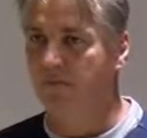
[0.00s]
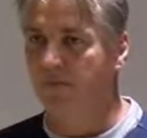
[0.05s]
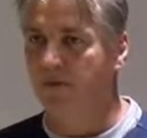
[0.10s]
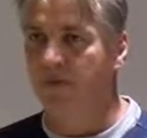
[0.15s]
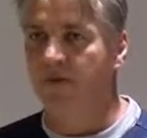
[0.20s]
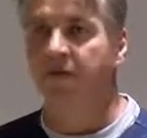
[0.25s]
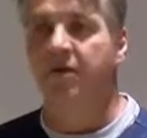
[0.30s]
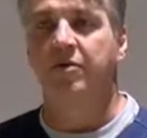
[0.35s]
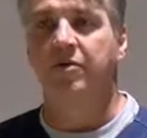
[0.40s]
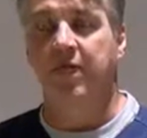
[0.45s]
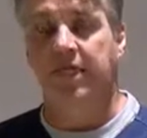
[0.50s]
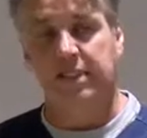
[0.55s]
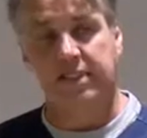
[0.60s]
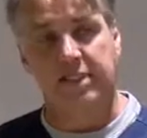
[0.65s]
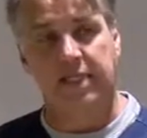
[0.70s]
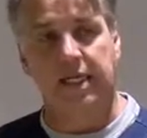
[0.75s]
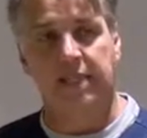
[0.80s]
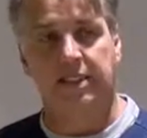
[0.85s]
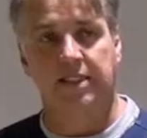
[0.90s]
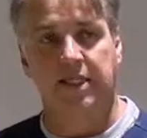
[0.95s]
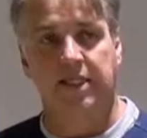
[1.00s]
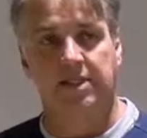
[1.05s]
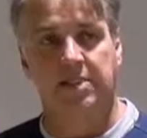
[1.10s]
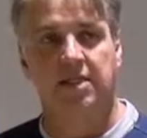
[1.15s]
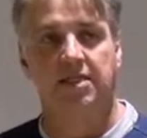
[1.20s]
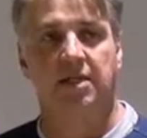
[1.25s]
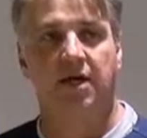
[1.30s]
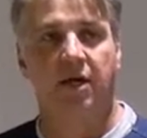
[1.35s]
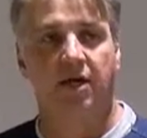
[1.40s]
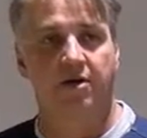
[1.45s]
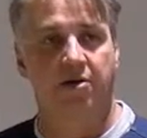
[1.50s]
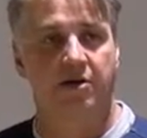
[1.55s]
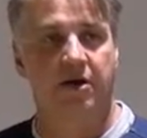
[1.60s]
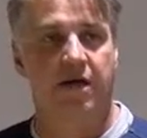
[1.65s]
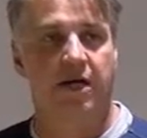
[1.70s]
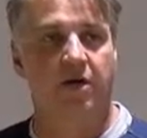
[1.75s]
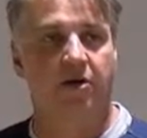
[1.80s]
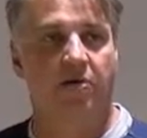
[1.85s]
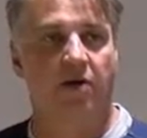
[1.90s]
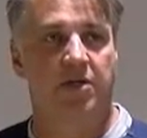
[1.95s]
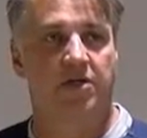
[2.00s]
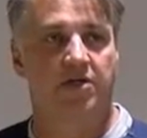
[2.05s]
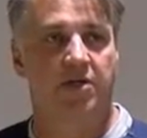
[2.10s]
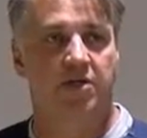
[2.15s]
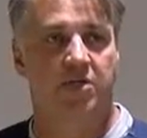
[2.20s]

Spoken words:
Then you take a second test, that's 180 questions,